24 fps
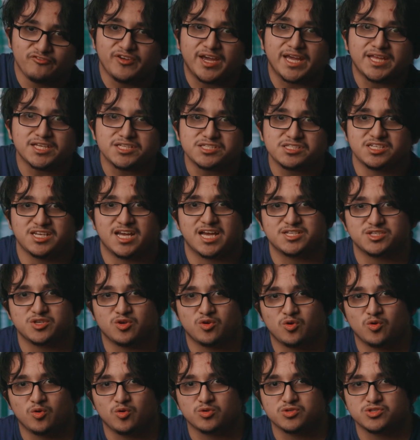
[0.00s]
fantasy as a
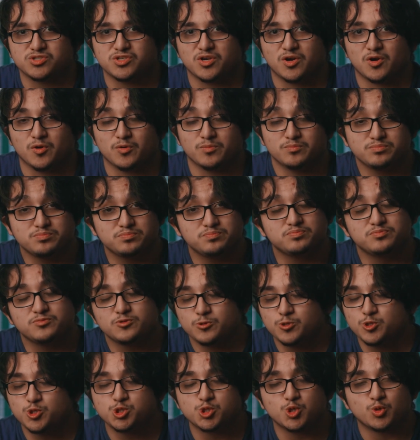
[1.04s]
whole. So
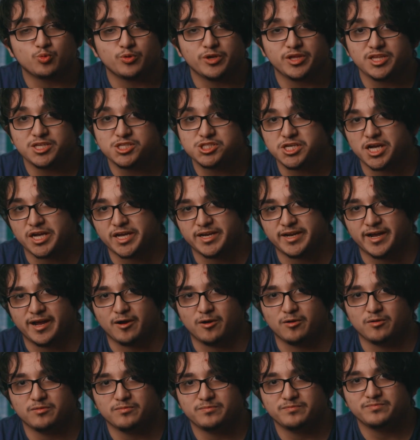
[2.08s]
you should really check it
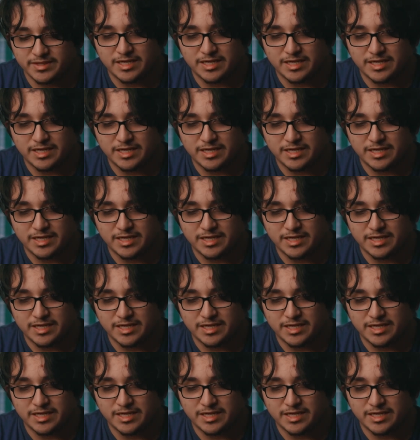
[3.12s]
out.